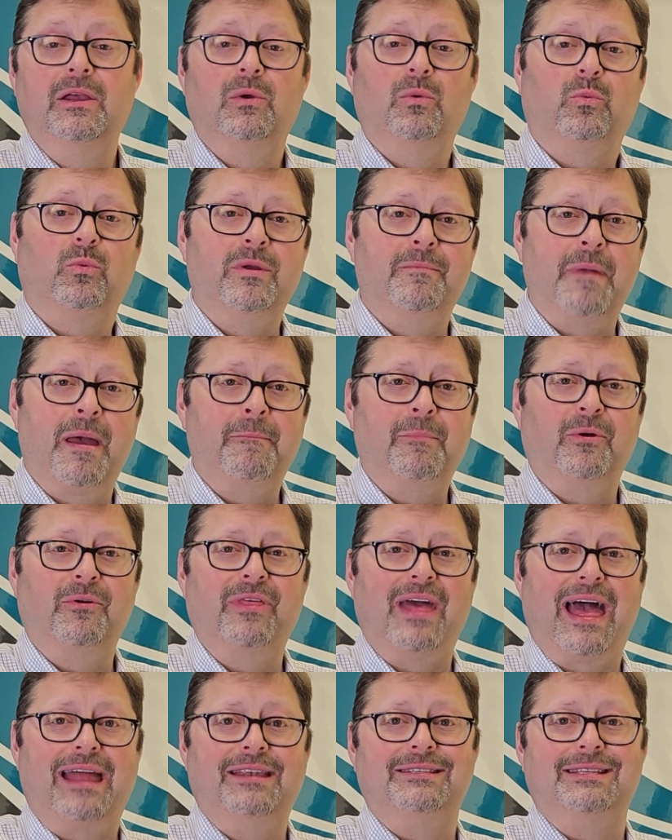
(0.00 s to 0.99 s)
Remember
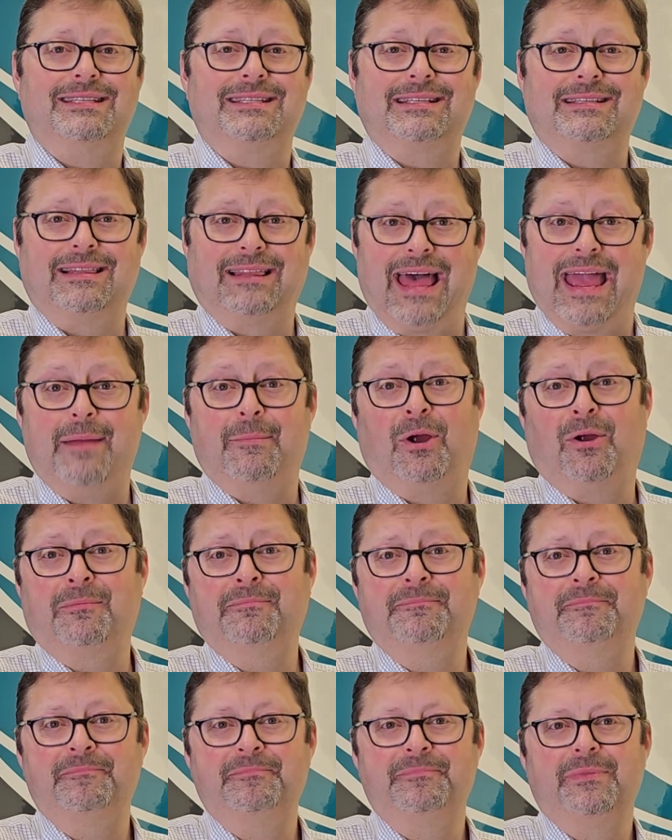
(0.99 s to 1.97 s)
that disclaimer,
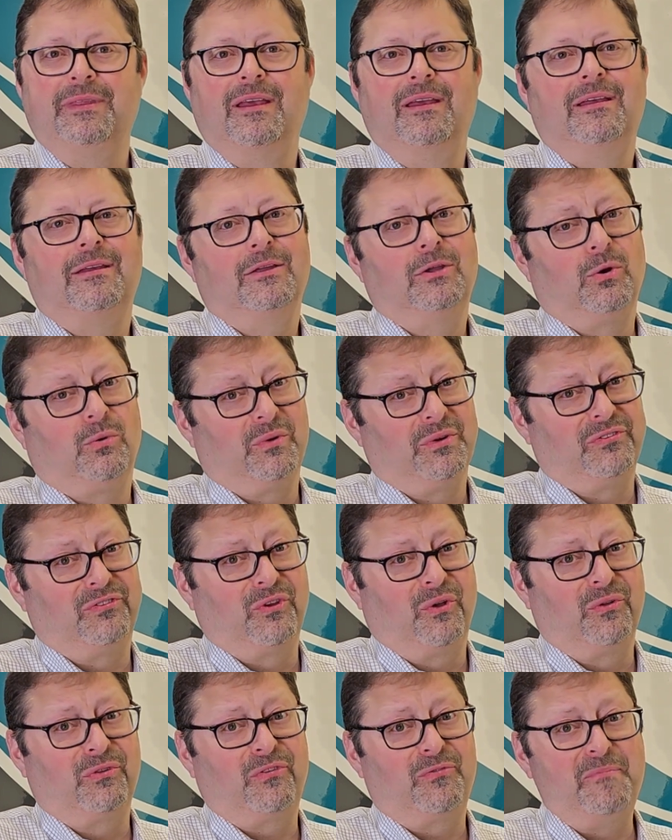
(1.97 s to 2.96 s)
your
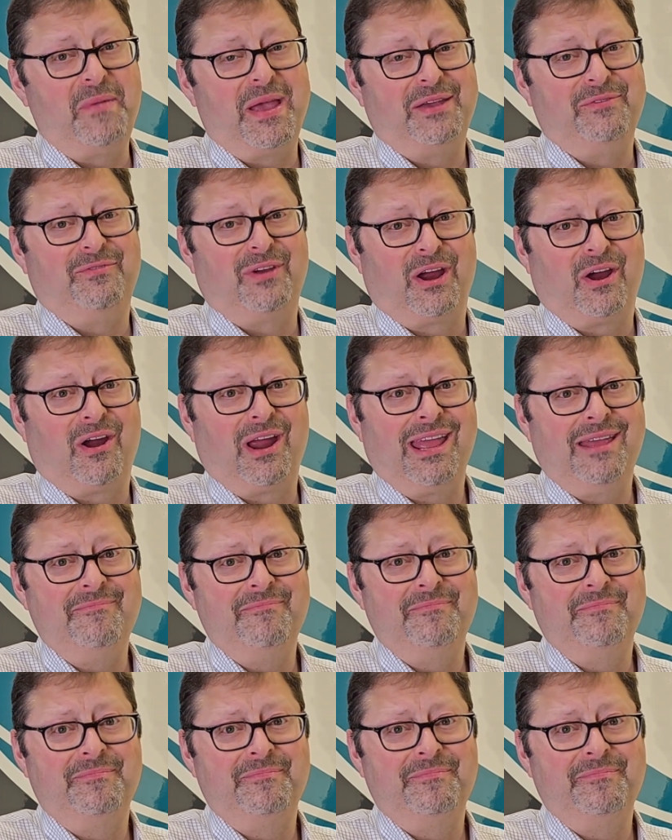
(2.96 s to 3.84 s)
results may vary.